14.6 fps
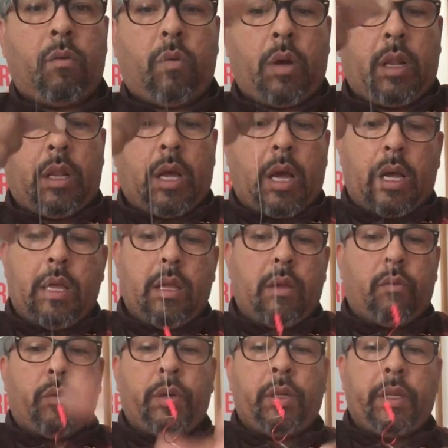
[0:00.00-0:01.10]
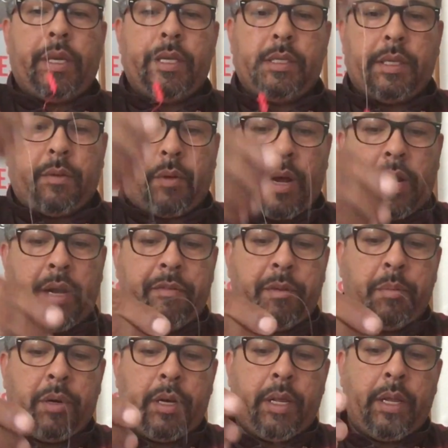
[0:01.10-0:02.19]
Voila, real easy, right,
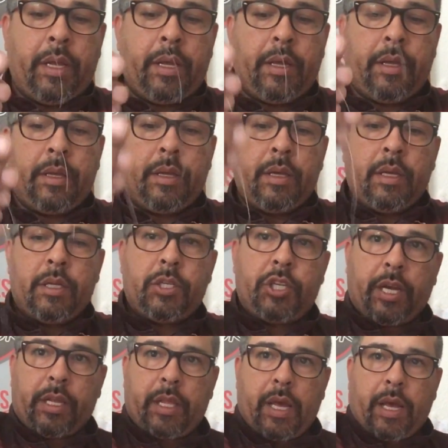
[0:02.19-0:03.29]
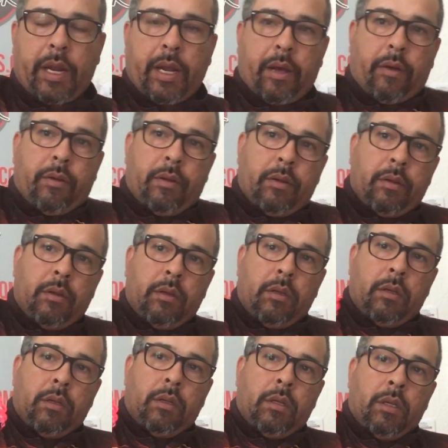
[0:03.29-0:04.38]
everybody? Check that out.
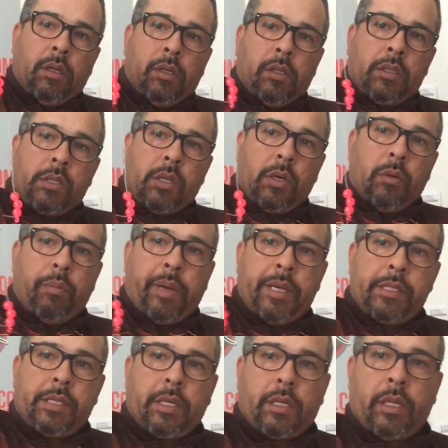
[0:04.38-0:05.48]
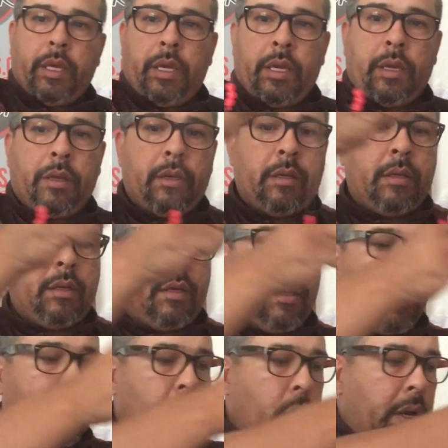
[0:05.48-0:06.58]
So basically,
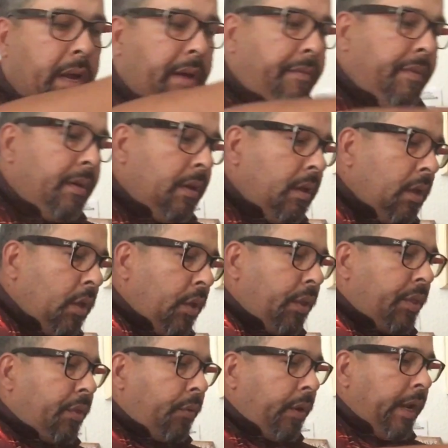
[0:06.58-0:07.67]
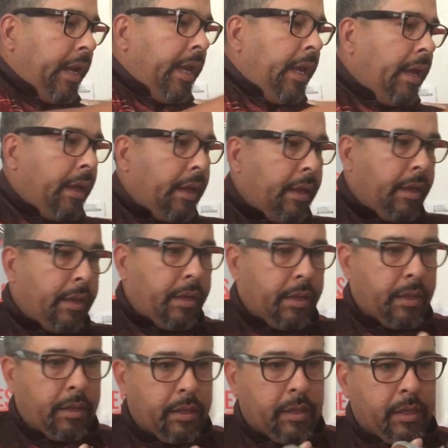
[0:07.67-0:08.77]
you have 3,
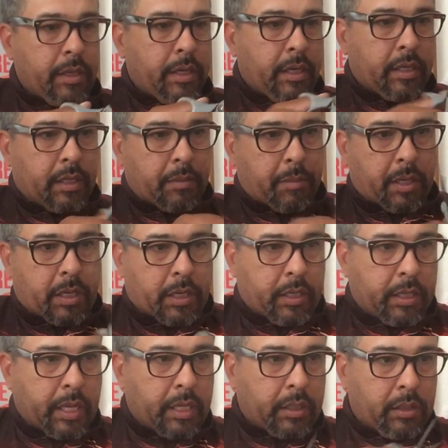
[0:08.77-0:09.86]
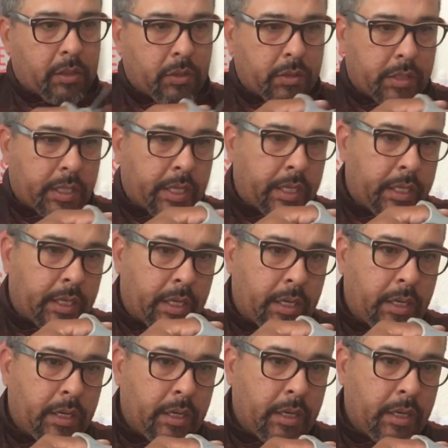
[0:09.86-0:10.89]
and let me cut that loose end there.